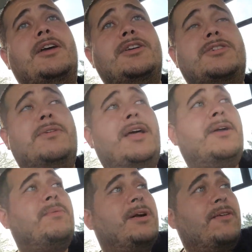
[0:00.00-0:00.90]
So,
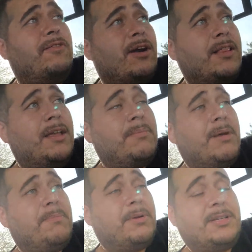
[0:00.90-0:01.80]
like, whenever I let
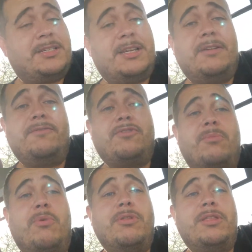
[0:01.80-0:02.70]
my bus sit for
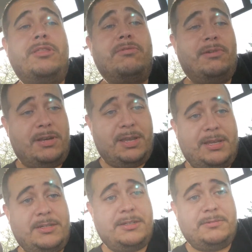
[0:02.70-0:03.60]
more than 3
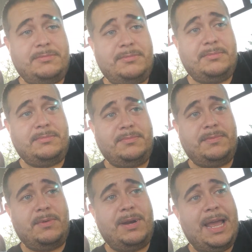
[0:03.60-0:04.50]
days,
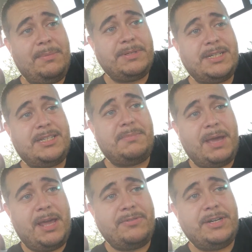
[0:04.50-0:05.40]
what happens is the
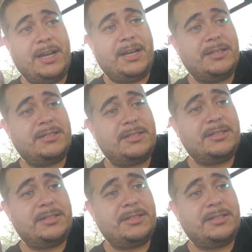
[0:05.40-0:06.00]
battery dies.